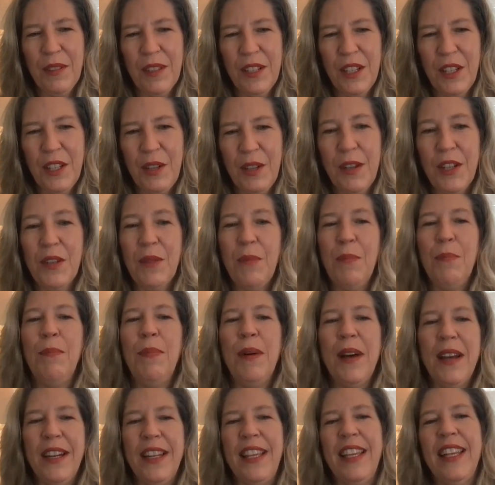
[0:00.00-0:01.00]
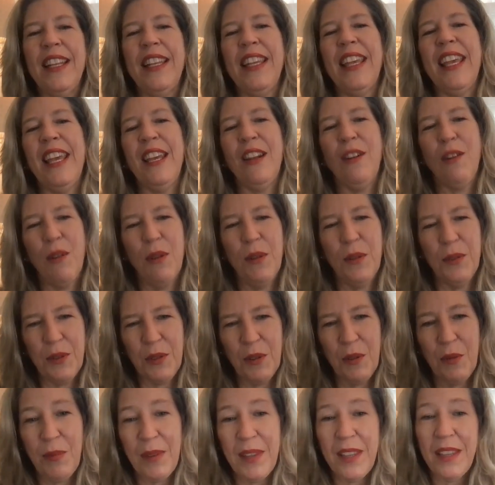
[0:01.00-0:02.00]
situation, but it can
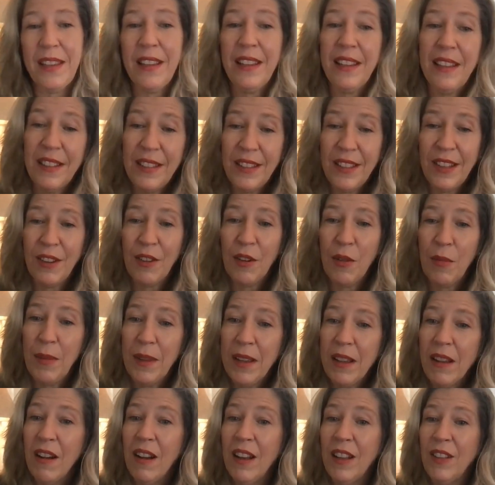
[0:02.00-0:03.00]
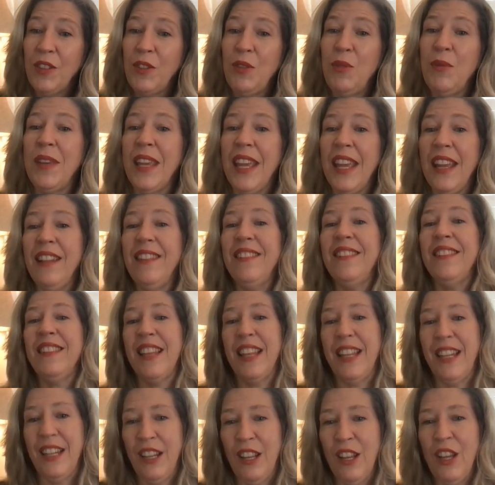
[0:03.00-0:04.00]
also be easier because you can
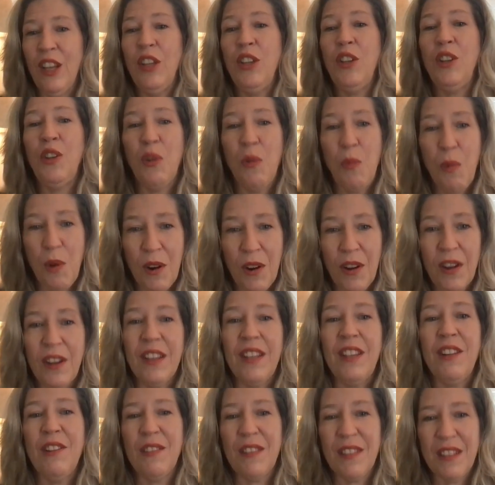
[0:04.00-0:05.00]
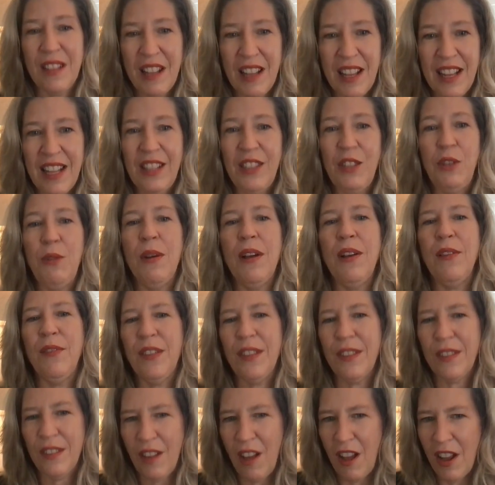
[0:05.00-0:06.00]
send your work, your slides. You have
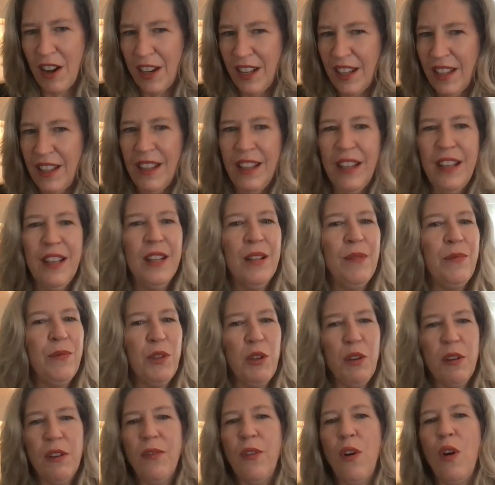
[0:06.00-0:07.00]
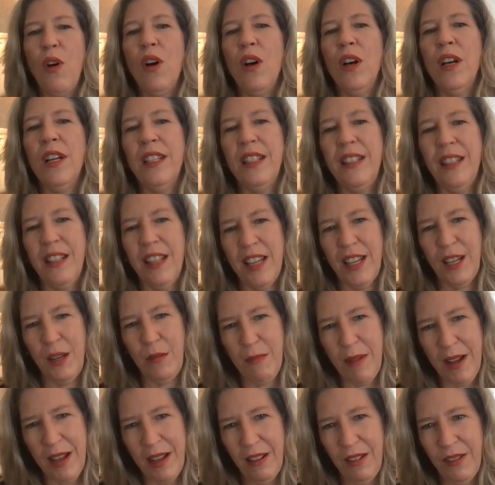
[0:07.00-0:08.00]
Asana. You have online
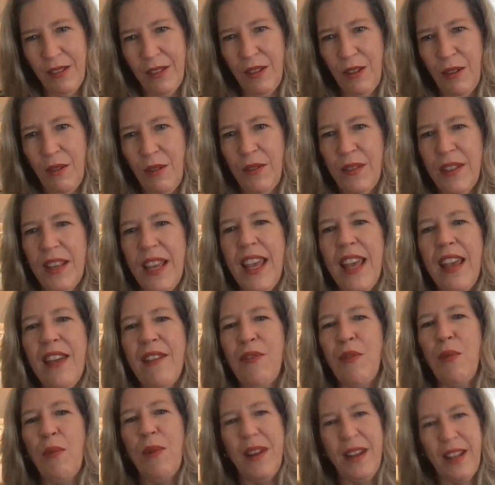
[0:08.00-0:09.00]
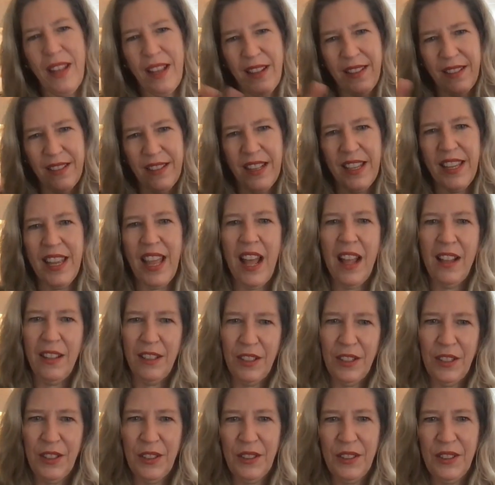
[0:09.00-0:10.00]
milestones. Everyone has the
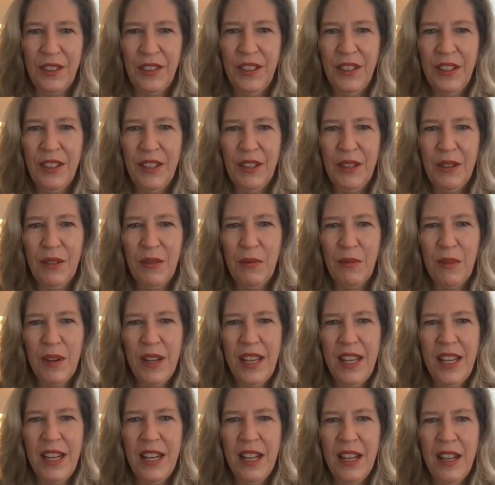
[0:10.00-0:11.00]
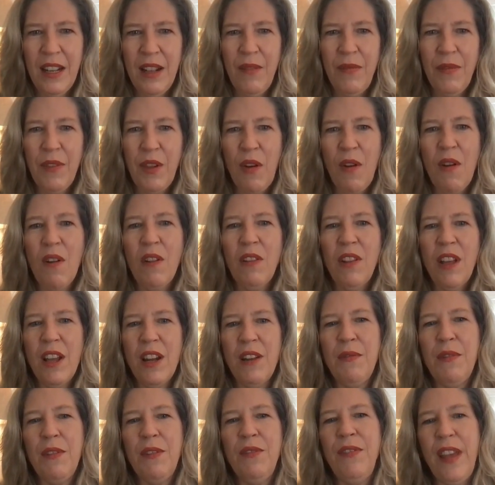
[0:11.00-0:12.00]
calendar, right? There are a lot
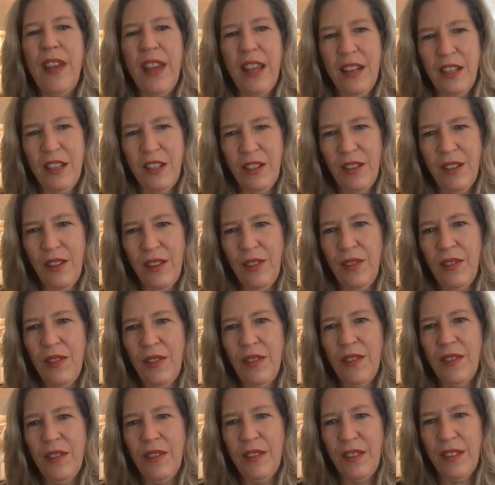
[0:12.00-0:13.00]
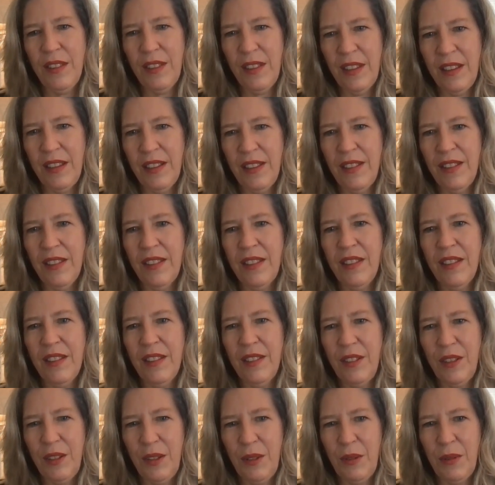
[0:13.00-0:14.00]
of advantages to this
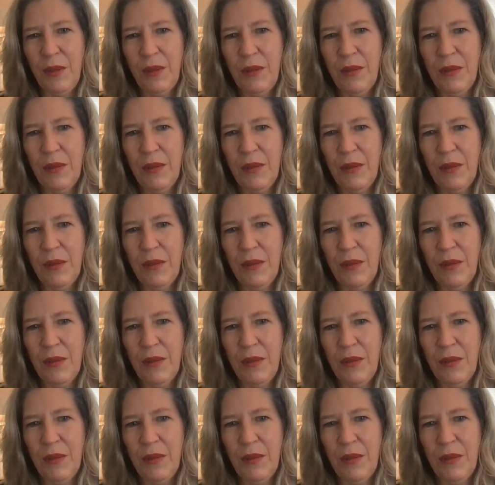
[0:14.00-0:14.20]
too.